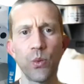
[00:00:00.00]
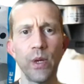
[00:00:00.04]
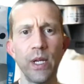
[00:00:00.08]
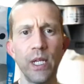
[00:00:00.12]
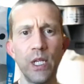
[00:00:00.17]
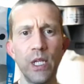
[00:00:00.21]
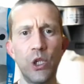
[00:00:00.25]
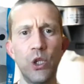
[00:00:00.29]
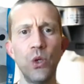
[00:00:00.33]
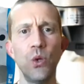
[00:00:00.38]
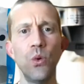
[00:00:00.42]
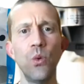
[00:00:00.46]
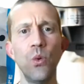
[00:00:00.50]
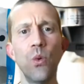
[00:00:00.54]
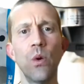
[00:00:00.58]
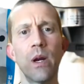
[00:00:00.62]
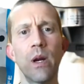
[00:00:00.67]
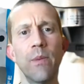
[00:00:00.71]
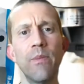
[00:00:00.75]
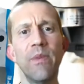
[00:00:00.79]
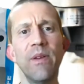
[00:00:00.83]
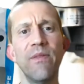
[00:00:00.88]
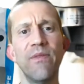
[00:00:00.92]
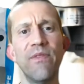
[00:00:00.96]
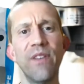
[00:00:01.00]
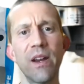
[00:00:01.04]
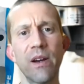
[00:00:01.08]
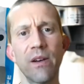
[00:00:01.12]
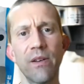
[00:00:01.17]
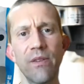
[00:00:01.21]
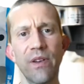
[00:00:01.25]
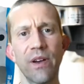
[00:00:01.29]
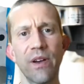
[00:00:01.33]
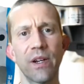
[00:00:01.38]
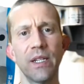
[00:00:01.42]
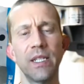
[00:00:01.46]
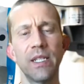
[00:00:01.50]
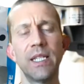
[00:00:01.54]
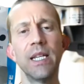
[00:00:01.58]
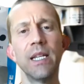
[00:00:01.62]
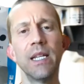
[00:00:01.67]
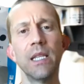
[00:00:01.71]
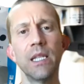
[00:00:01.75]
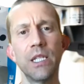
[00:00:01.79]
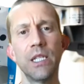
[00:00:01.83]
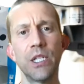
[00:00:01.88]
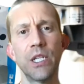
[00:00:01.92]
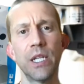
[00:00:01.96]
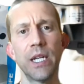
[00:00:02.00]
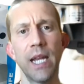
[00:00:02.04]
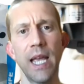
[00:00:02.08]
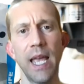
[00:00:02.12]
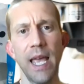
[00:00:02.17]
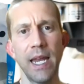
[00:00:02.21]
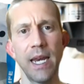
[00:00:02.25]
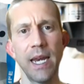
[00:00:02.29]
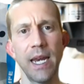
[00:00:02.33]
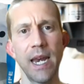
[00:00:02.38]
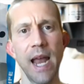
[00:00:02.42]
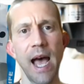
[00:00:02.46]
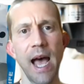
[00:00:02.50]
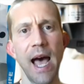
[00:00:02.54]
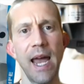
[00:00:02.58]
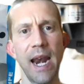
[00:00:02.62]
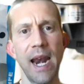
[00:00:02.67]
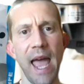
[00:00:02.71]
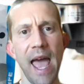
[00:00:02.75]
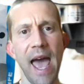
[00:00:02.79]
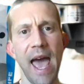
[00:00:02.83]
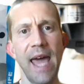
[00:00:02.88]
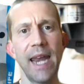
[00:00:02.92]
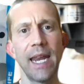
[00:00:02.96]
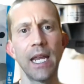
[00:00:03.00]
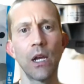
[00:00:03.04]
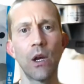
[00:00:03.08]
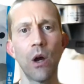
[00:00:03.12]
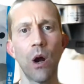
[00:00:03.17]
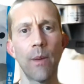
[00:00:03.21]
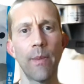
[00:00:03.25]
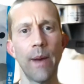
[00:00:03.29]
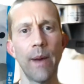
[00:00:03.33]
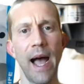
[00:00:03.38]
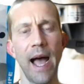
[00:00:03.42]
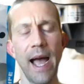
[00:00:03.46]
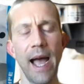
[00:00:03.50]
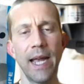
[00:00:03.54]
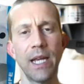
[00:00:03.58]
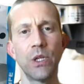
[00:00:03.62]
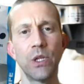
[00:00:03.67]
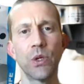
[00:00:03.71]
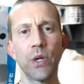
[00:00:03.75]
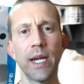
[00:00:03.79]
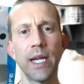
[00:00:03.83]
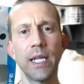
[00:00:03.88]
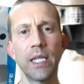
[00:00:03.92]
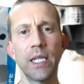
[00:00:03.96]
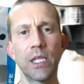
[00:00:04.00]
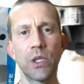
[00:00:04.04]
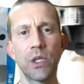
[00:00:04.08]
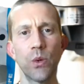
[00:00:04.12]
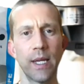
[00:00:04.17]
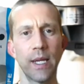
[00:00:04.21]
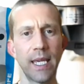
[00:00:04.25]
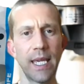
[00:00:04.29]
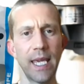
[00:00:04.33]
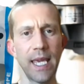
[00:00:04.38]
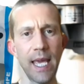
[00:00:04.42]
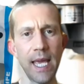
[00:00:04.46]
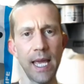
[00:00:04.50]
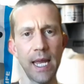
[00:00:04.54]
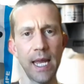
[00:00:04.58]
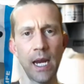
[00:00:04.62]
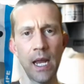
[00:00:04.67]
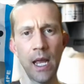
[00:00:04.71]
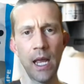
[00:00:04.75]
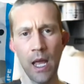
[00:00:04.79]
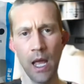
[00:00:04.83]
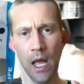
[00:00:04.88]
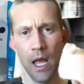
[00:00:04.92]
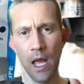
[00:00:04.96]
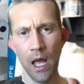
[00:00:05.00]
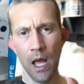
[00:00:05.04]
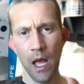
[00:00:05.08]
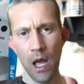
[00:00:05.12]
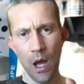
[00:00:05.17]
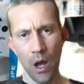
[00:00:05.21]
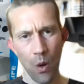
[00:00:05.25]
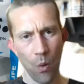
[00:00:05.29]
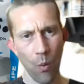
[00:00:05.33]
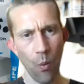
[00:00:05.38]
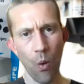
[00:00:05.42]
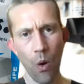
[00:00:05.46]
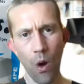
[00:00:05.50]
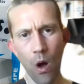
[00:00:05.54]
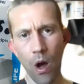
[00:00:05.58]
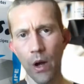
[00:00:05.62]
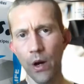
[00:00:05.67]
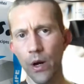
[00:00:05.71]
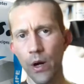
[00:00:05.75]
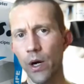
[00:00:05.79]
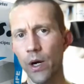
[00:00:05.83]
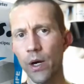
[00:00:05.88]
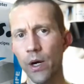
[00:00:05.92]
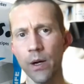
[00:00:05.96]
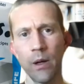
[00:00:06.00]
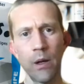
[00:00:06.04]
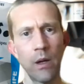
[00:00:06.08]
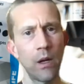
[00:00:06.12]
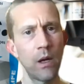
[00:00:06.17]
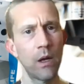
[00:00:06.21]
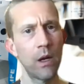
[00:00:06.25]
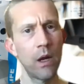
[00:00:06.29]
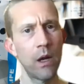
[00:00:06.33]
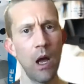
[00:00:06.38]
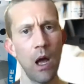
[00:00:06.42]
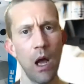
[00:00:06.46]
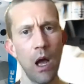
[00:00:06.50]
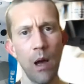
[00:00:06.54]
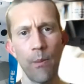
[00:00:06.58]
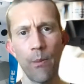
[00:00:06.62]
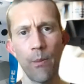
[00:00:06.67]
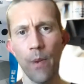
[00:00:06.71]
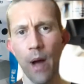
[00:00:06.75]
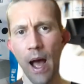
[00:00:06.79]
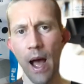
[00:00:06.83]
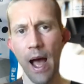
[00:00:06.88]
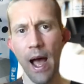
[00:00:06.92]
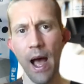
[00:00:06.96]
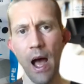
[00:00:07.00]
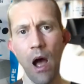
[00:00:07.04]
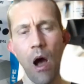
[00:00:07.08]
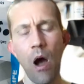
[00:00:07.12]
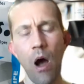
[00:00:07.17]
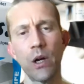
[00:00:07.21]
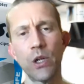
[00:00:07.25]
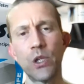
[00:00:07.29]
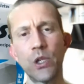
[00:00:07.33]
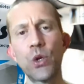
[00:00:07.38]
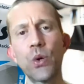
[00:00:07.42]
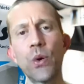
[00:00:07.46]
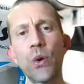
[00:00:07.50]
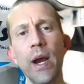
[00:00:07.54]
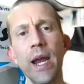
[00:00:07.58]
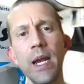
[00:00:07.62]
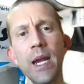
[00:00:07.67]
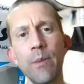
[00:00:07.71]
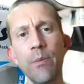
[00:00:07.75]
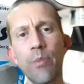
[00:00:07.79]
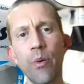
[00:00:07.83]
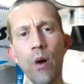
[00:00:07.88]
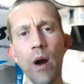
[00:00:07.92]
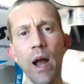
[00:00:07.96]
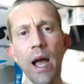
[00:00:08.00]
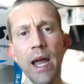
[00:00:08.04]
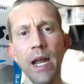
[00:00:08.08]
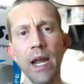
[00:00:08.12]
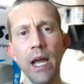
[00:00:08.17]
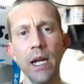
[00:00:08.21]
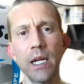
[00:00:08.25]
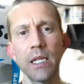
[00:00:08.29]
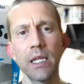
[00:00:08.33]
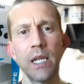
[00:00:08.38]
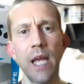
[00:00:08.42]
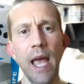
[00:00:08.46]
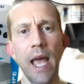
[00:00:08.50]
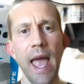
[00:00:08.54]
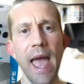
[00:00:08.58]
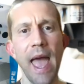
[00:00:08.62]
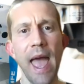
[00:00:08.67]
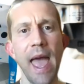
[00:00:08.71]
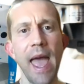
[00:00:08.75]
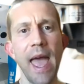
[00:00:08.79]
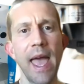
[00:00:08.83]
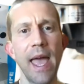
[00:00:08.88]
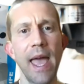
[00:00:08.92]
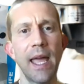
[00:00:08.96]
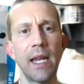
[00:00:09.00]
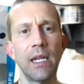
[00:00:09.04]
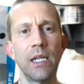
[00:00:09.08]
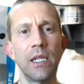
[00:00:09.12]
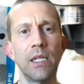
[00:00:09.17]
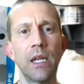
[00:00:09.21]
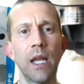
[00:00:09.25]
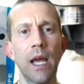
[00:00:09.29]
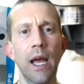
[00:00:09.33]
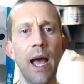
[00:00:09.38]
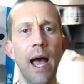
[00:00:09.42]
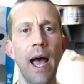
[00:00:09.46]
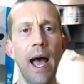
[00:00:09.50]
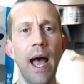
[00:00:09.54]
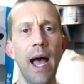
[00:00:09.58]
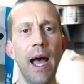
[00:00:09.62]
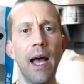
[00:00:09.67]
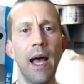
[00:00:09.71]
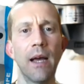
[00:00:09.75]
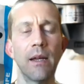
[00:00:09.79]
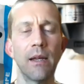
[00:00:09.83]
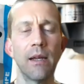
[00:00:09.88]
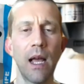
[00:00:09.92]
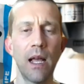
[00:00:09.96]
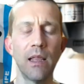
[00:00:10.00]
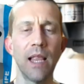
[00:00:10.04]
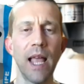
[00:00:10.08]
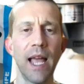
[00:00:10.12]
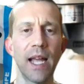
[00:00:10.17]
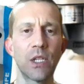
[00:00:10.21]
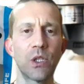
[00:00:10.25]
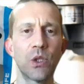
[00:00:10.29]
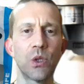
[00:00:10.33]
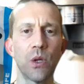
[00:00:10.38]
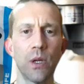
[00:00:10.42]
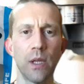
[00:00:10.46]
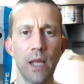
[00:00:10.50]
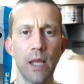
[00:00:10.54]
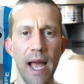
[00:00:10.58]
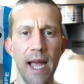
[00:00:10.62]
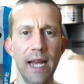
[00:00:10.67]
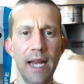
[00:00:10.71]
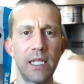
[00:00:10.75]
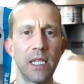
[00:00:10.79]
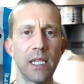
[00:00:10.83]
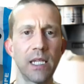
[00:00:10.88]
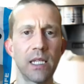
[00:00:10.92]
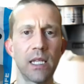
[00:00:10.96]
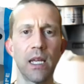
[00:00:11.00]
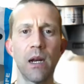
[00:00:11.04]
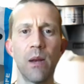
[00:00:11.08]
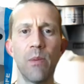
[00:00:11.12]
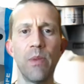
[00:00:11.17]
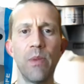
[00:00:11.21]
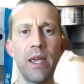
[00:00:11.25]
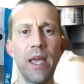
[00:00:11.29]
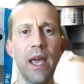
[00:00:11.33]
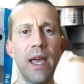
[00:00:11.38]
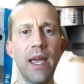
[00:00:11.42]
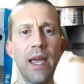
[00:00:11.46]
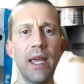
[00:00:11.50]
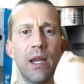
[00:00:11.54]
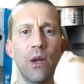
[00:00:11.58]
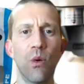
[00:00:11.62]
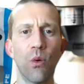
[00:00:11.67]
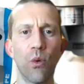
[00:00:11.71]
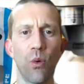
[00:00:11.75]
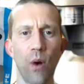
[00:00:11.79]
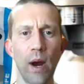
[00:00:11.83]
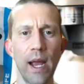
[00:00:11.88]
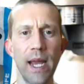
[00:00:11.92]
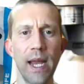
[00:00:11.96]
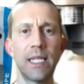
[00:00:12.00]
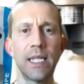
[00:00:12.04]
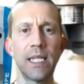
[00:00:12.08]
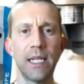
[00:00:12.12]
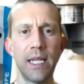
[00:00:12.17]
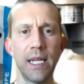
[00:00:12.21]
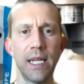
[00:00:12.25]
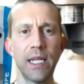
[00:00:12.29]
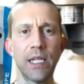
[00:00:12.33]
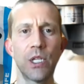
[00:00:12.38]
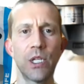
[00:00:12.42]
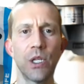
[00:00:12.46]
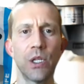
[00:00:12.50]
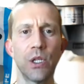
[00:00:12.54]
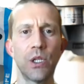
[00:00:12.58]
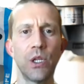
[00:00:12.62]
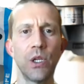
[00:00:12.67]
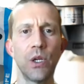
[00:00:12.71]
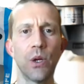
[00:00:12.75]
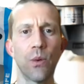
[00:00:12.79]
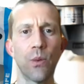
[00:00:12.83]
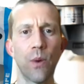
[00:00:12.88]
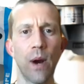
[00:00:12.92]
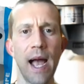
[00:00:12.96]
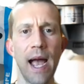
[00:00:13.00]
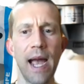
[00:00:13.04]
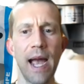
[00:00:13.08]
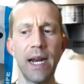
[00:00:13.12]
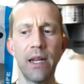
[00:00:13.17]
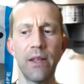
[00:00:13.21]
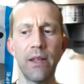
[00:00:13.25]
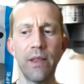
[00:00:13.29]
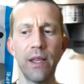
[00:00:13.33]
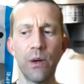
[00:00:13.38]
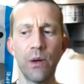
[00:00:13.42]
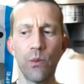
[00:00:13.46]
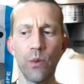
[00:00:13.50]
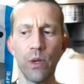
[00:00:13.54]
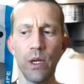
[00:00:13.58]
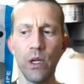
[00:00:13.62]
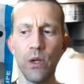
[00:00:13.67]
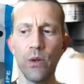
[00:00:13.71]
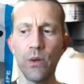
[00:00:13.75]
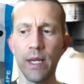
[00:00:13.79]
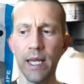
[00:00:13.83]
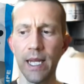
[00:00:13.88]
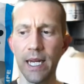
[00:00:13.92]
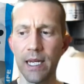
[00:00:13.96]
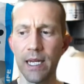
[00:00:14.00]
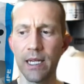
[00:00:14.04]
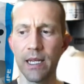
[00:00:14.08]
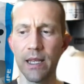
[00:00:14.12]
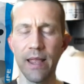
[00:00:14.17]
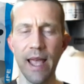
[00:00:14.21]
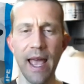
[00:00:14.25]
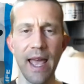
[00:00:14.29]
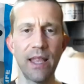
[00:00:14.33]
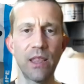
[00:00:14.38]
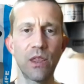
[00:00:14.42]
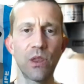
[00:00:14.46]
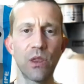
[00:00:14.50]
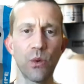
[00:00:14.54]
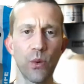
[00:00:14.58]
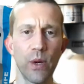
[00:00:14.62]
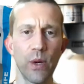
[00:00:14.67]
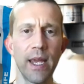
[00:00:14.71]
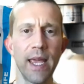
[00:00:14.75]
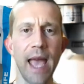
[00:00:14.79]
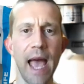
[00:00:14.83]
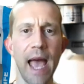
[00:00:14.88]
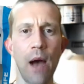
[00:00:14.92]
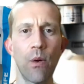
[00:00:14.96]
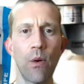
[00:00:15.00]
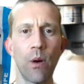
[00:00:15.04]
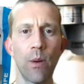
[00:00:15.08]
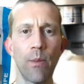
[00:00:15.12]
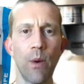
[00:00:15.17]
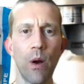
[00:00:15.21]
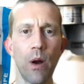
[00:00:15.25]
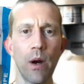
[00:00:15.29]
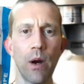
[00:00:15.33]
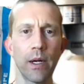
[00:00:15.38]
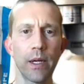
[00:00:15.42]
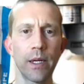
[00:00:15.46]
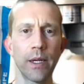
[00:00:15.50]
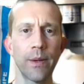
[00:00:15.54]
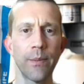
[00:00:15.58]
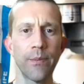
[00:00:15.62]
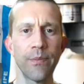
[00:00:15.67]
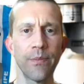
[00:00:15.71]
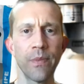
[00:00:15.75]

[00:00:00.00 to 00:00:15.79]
we do want to be very, very diligent at not adding carbohydrates. So again, water, our Train product, and electrolytes is going to be a great addition to your ride. And then when you get into that 3-hour mark